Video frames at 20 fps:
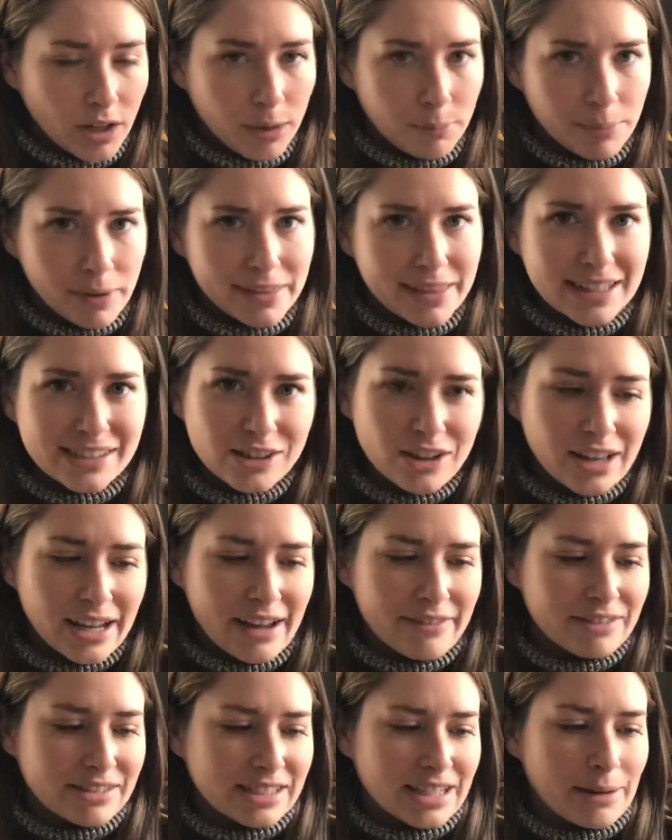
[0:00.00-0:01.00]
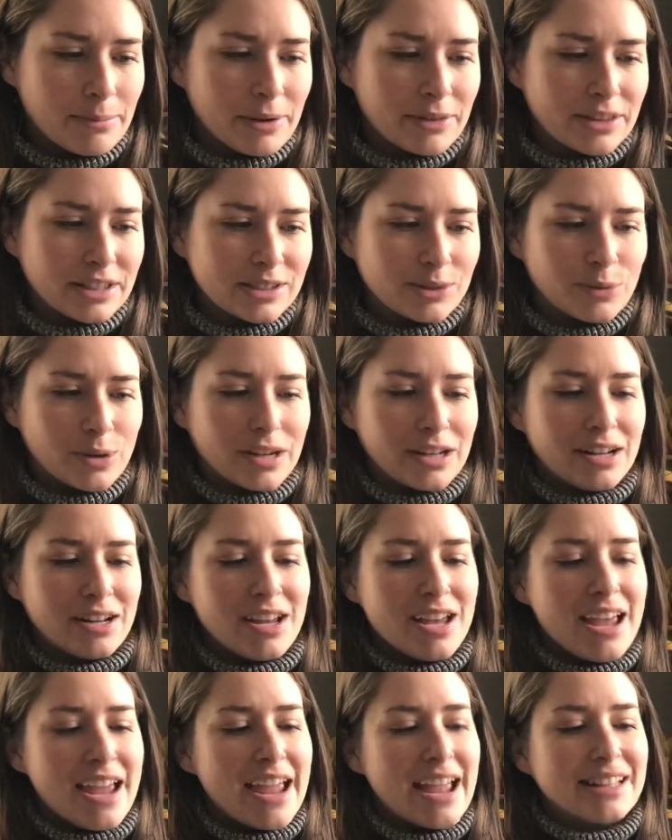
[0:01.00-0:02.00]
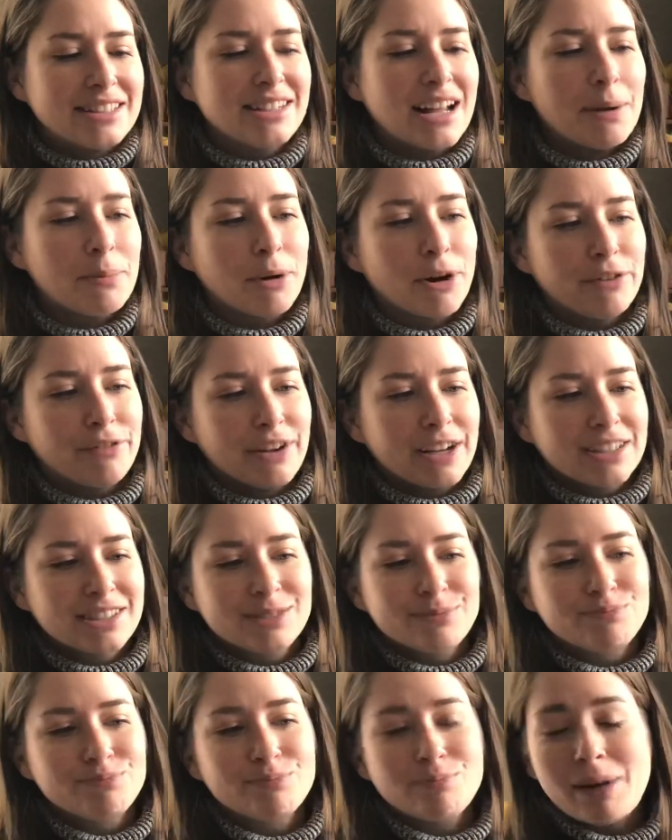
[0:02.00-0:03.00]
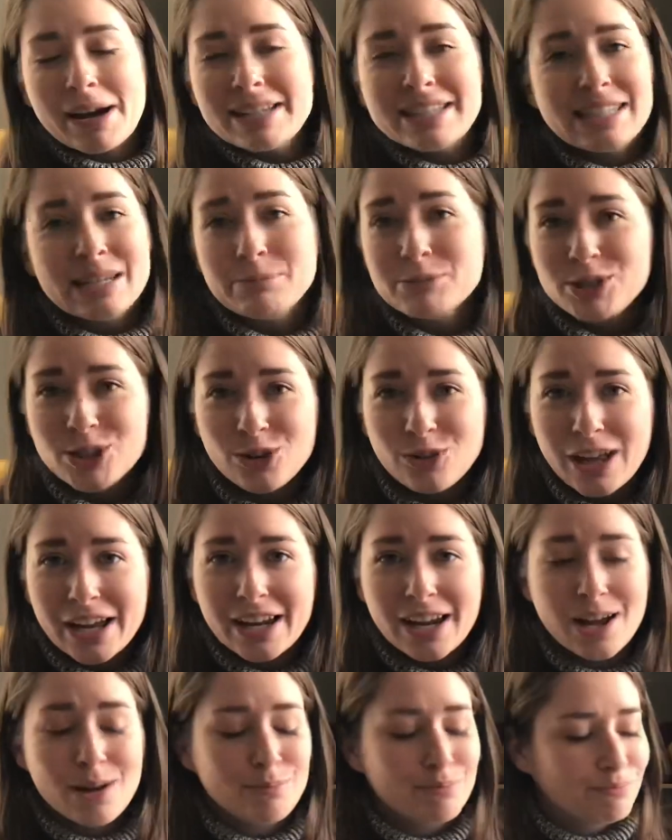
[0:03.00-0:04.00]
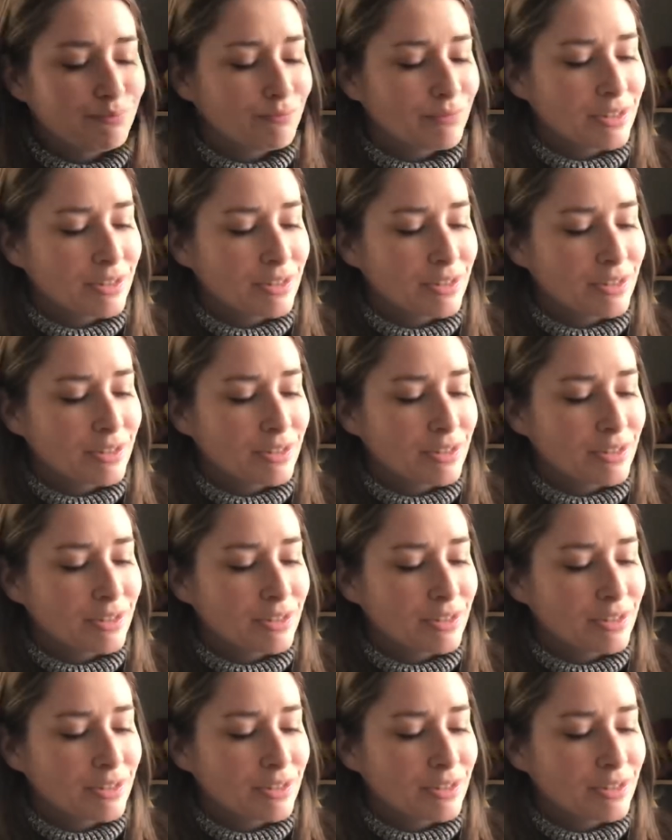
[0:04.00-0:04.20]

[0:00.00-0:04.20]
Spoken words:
But that's all I have to say about this one. It's not perfect. My seams don't line up.